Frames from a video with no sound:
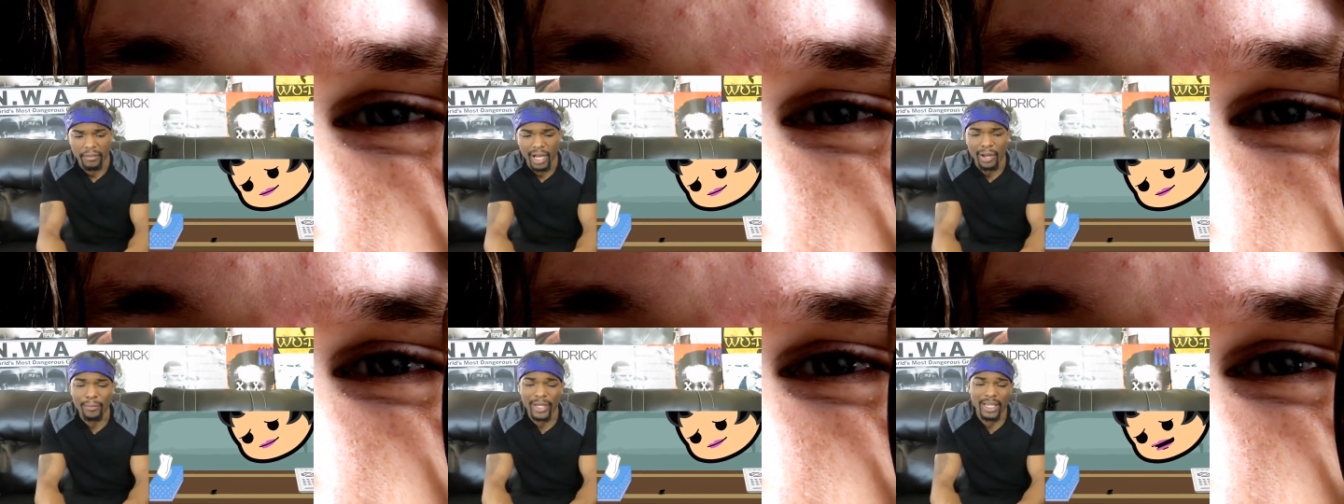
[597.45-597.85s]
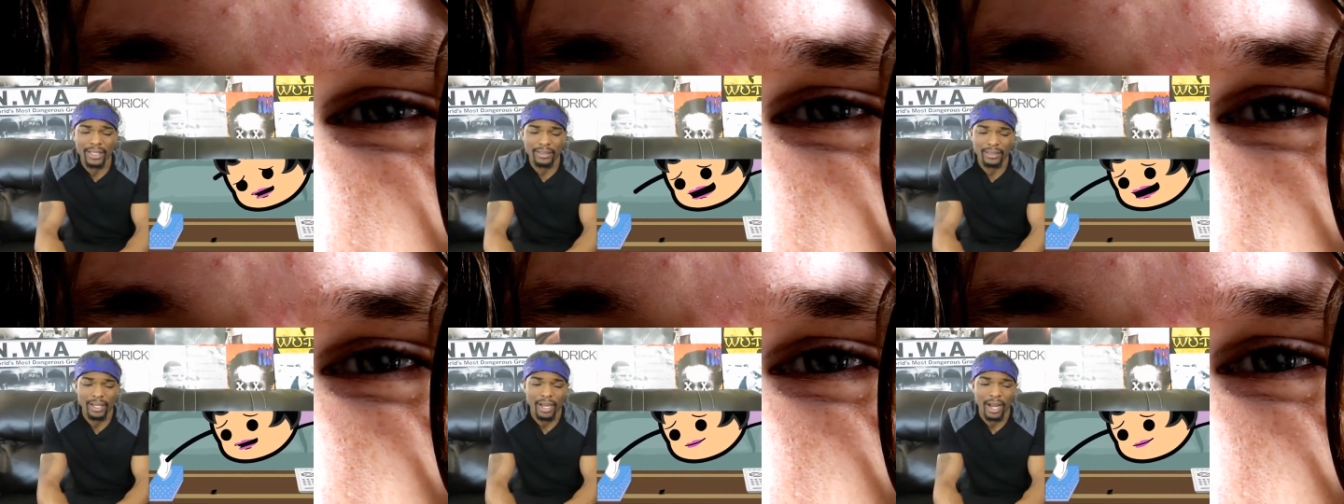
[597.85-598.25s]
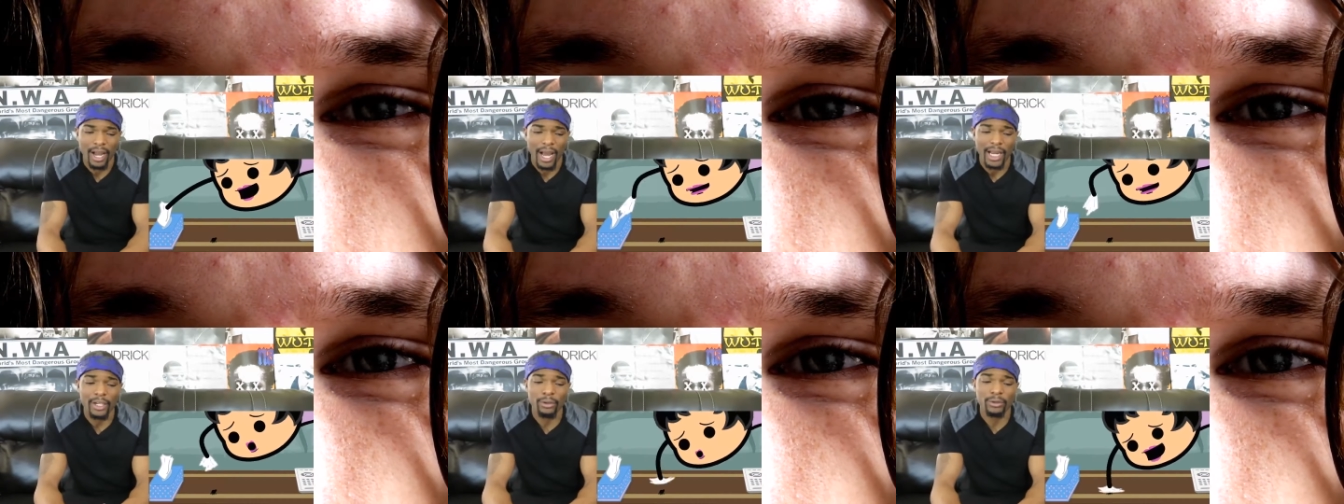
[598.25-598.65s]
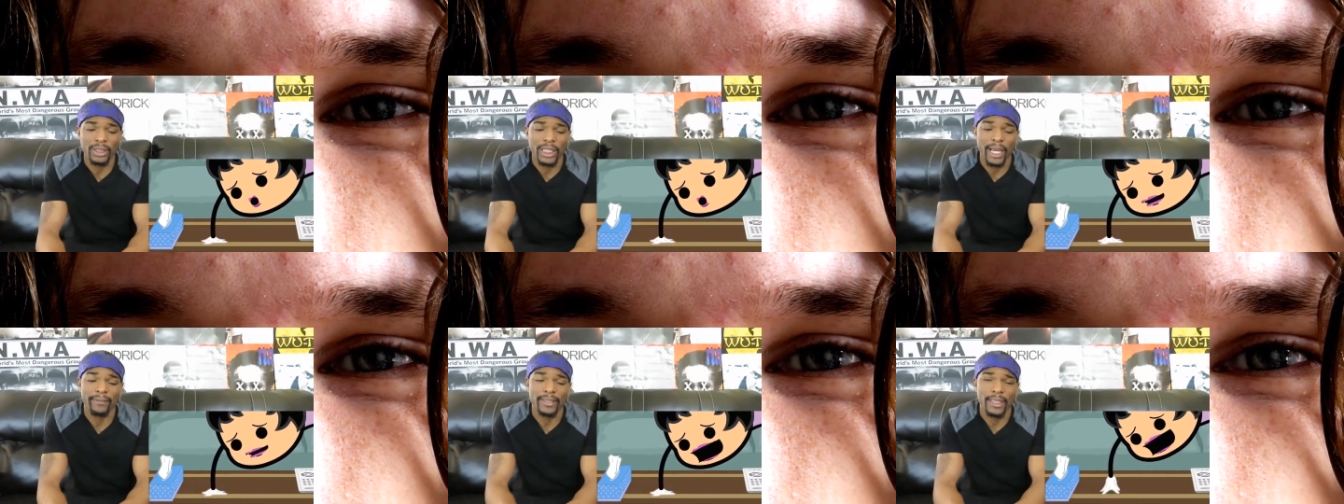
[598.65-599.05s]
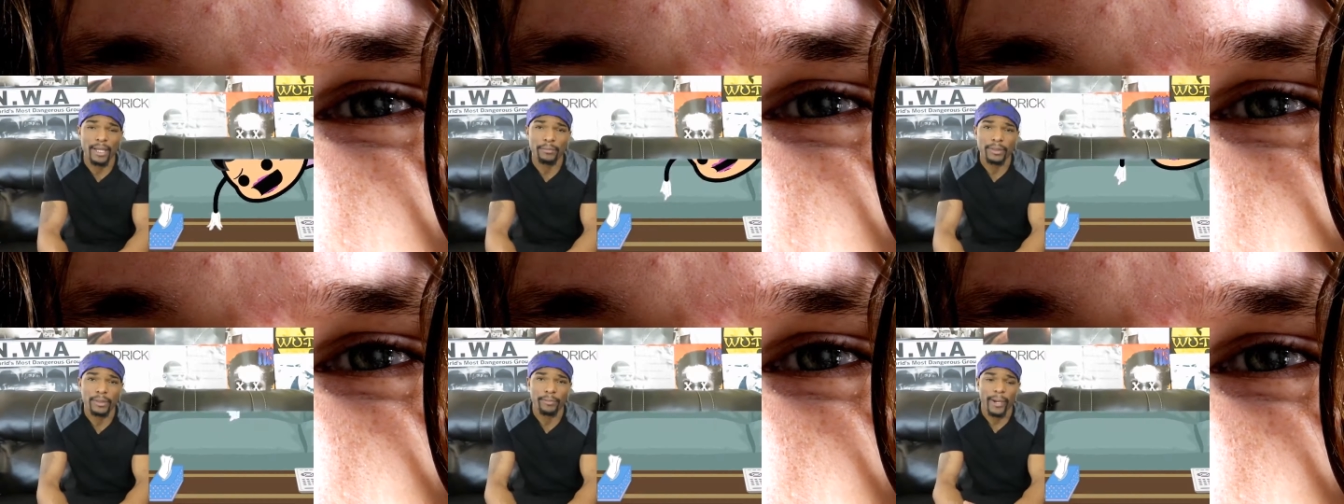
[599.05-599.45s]
I mean, I do save
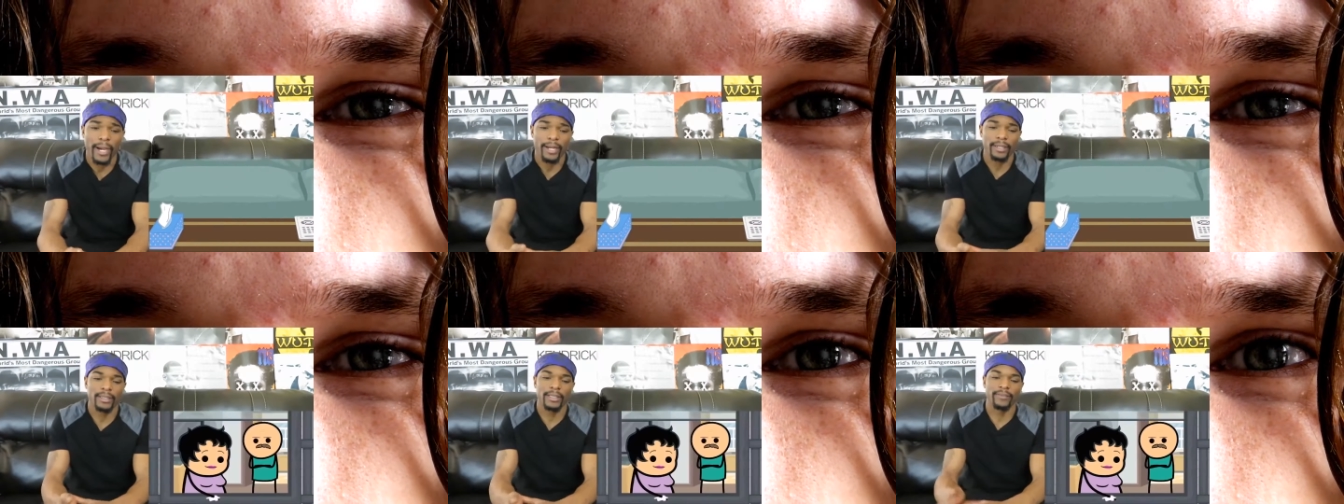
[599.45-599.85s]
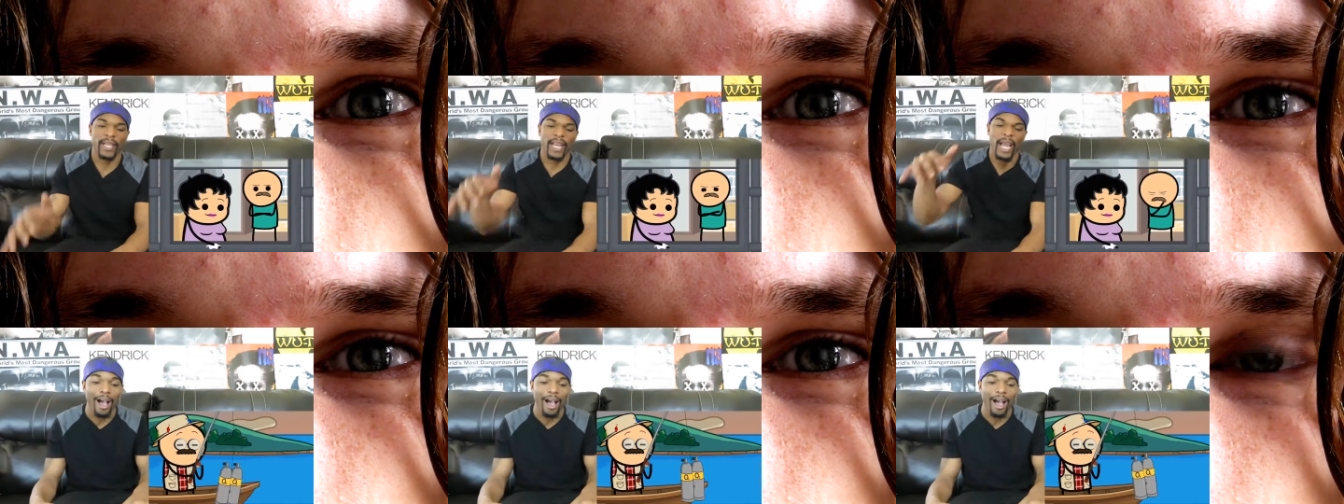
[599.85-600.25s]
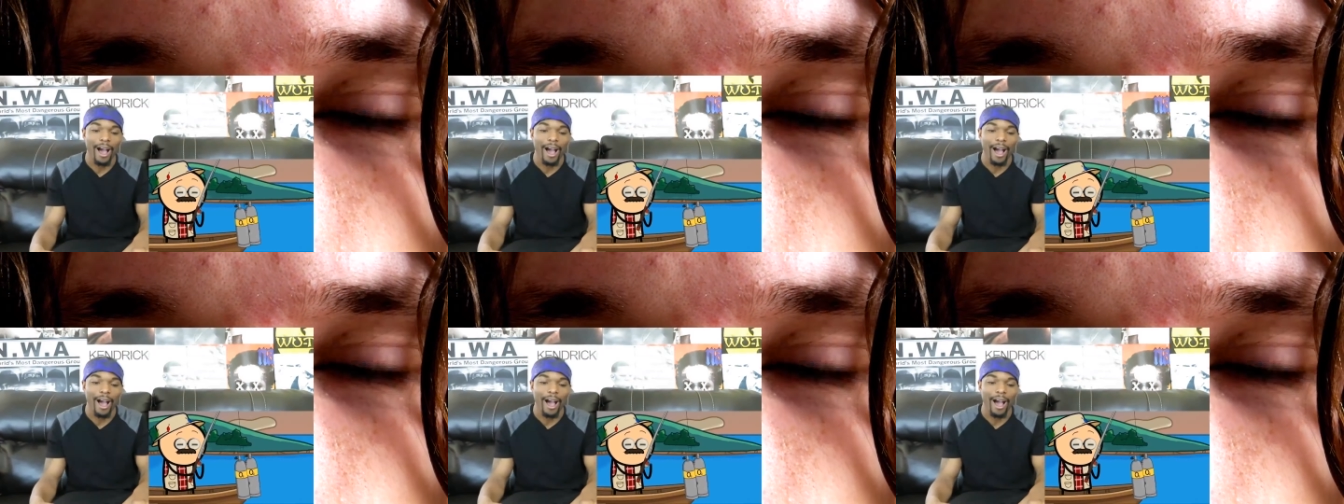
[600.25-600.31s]
some spiders if they...